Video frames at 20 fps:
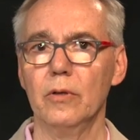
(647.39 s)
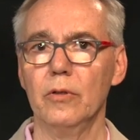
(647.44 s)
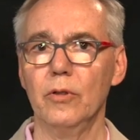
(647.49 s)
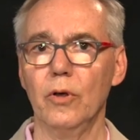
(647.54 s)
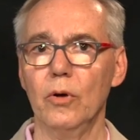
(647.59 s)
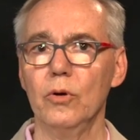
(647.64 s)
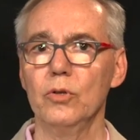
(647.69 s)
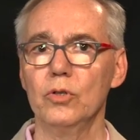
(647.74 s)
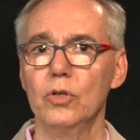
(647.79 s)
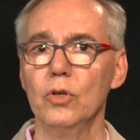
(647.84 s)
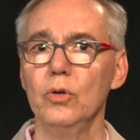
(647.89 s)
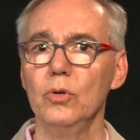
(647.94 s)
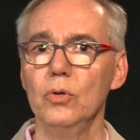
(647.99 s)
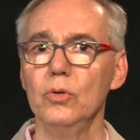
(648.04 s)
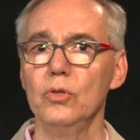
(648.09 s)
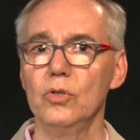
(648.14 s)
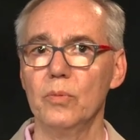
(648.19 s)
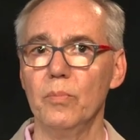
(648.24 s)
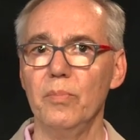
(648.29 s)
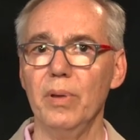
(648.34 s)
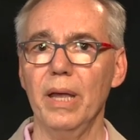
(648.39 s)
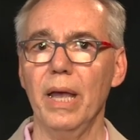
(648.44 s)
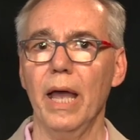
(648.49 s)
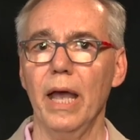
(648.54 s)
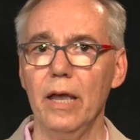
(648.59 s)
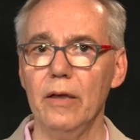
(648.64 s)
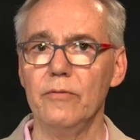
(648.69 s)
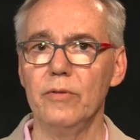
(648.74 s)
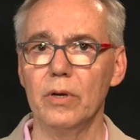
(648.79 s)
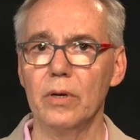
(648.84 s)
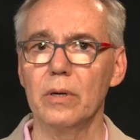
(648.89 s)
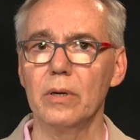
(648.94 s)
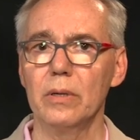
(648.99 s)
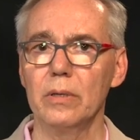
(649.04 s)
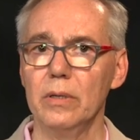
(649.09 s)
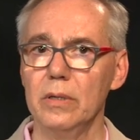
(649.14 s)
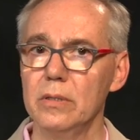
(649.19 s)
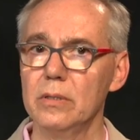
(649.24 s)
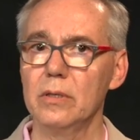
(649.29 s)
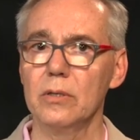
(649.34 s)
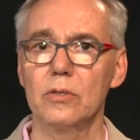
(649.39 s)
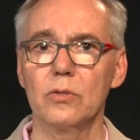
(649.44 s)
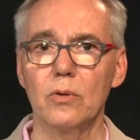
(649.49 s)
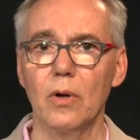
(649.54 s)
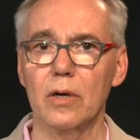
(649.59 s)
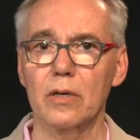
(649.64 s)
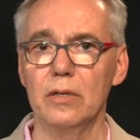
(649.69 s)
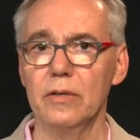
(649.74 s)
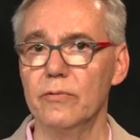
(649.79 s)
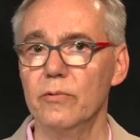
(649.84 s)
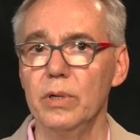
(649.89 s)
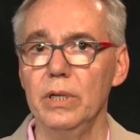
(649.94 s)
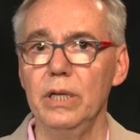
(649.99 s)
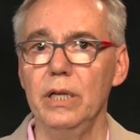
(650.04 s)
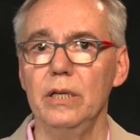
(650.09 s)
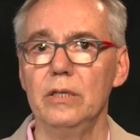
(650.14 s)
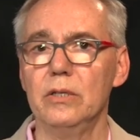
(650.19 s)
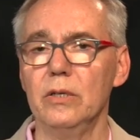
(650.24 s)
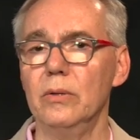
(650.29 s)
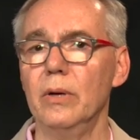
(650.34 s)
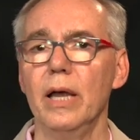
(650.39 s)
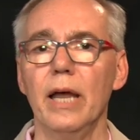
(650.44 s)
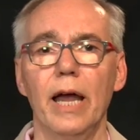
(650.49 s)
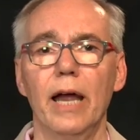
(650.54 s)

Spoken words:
those whose behavior is destructive. We need to.